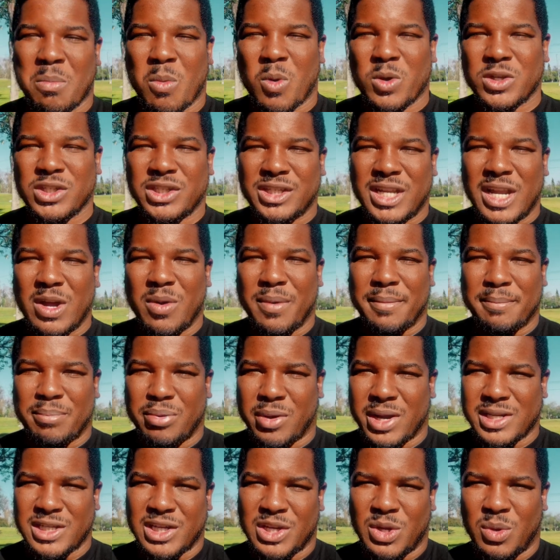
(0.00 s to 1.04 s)
more still and
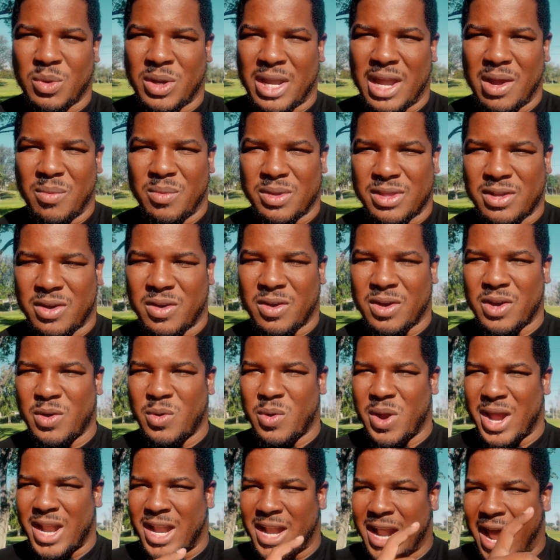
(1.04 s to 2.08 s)
present you get with her,
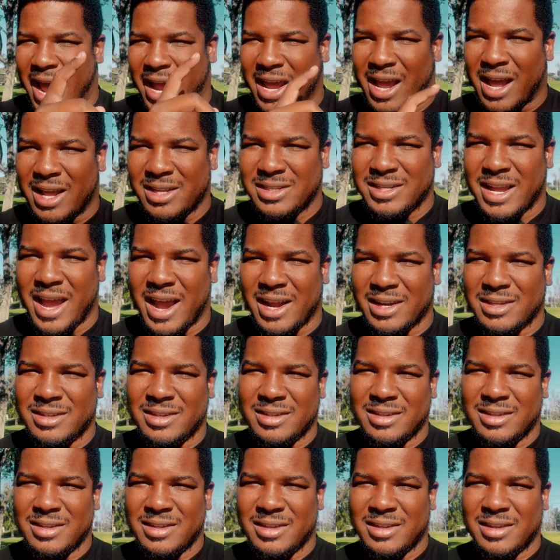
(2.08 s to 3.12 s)
creating eye contact,
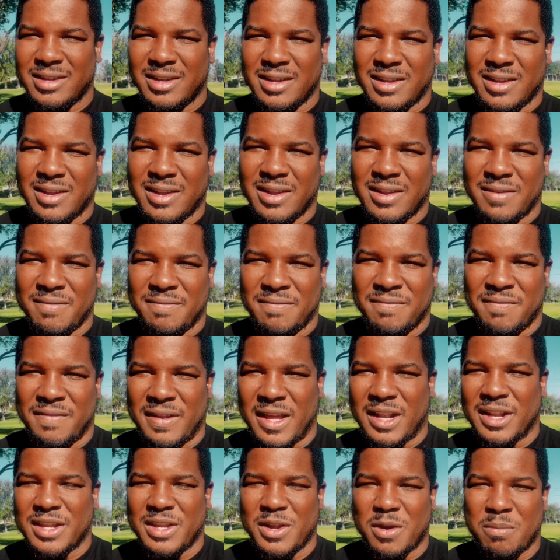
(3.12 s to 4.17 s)

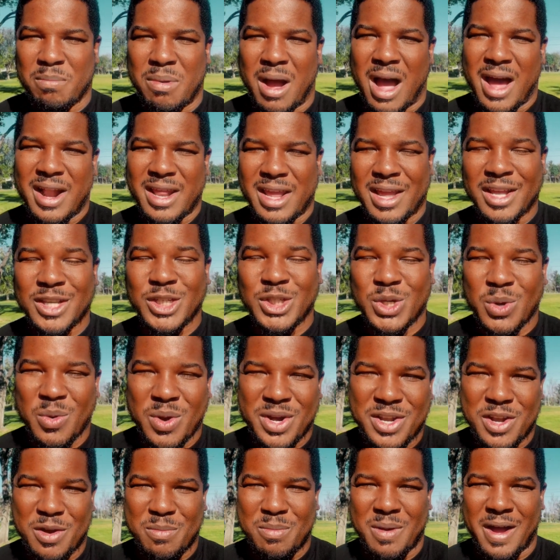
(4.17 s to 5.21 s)
feeling your body,
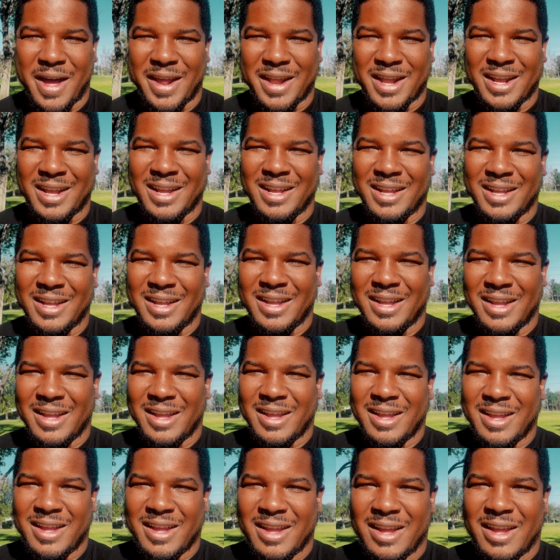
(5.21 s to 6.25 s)
enjoying your body,
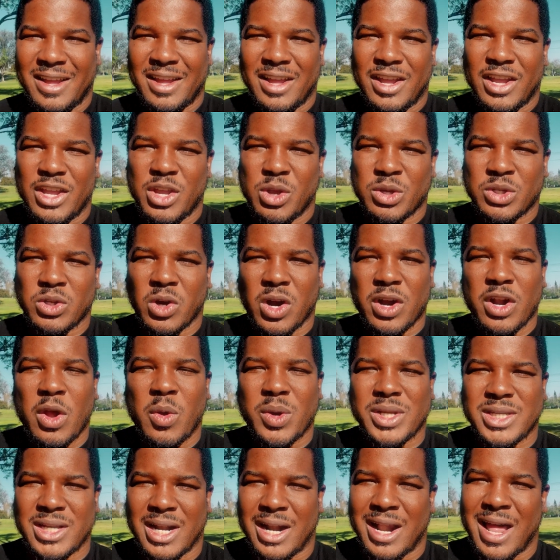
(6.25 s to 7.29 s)
you'll start
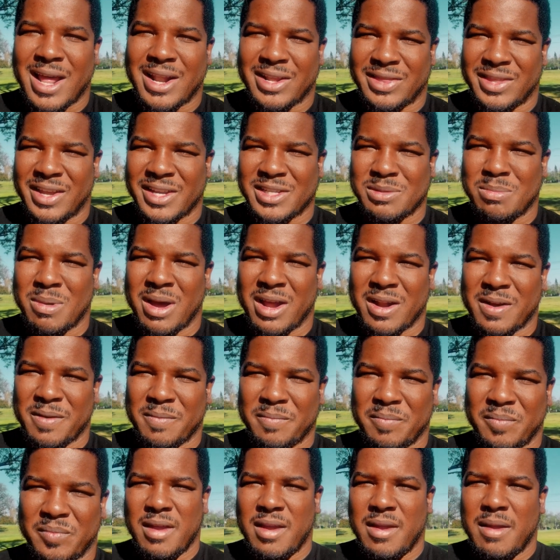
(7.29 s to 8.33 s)
noticing a lot of things about her.
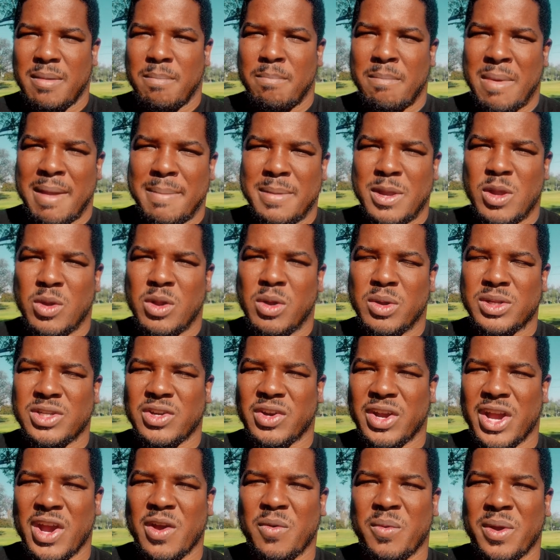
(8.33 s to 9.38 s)
Maybe you'll notice
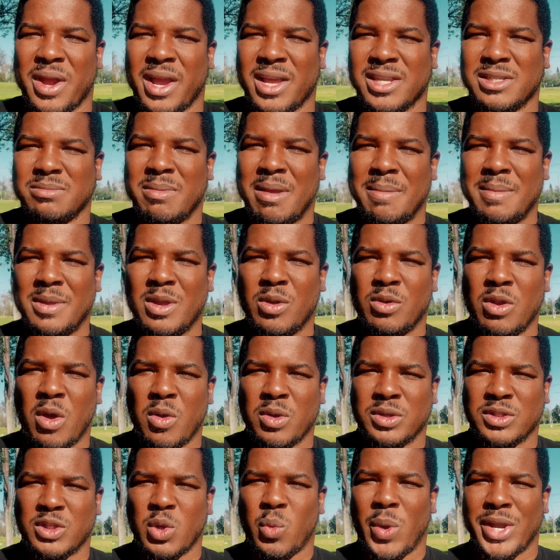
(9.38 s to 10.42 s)
her earrings. Maybe you'll
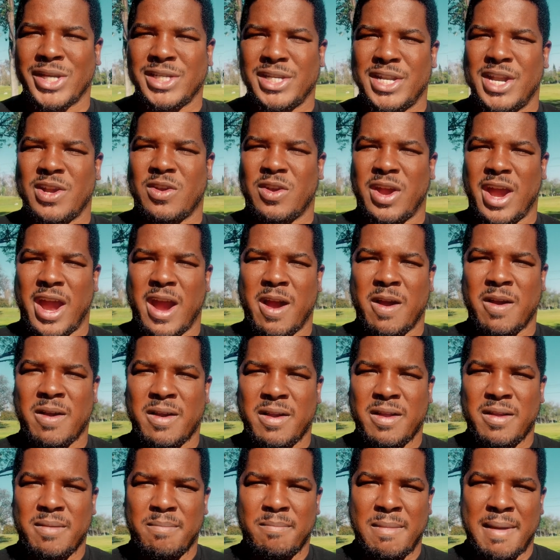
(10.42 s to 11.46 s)
notice the way she did her hair.
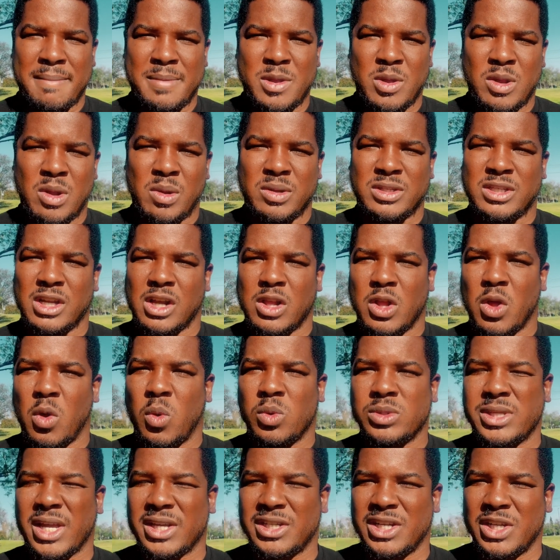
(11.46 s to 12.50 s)
Maybe you notice the
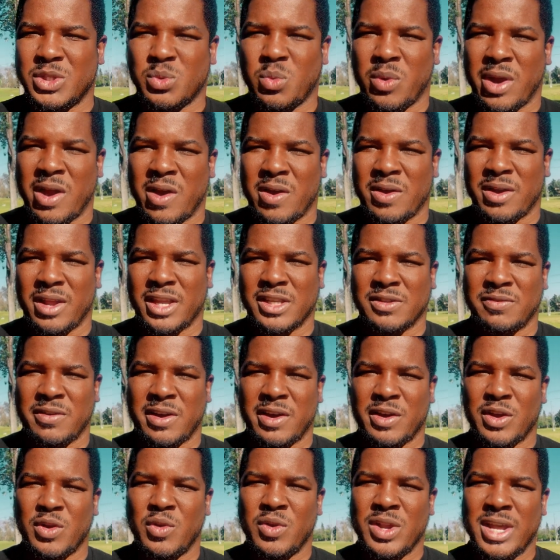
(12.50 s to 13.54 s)
clothes that she's wearing is
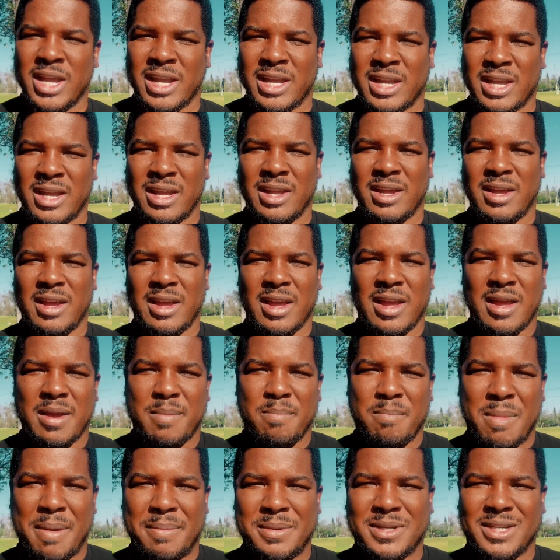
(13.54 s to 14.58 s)
very unique.
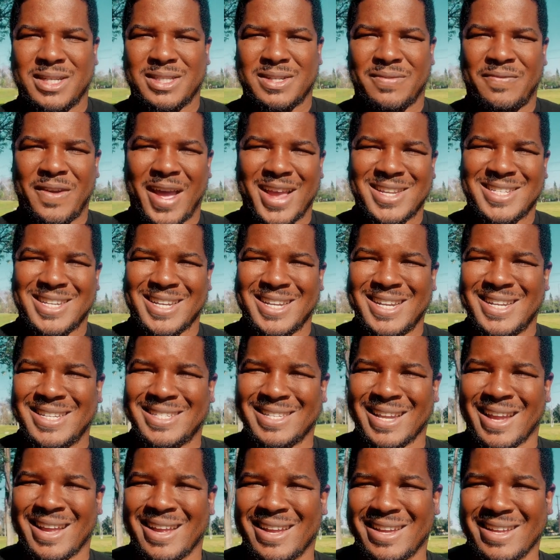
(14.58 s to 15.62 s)
Maybe she's a
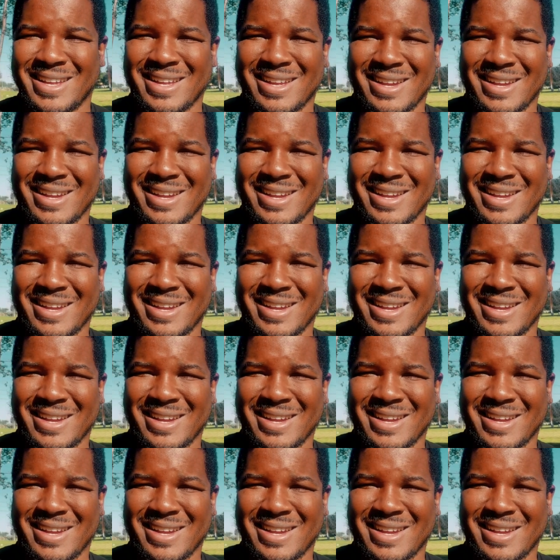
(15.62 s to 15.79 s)
fashionista.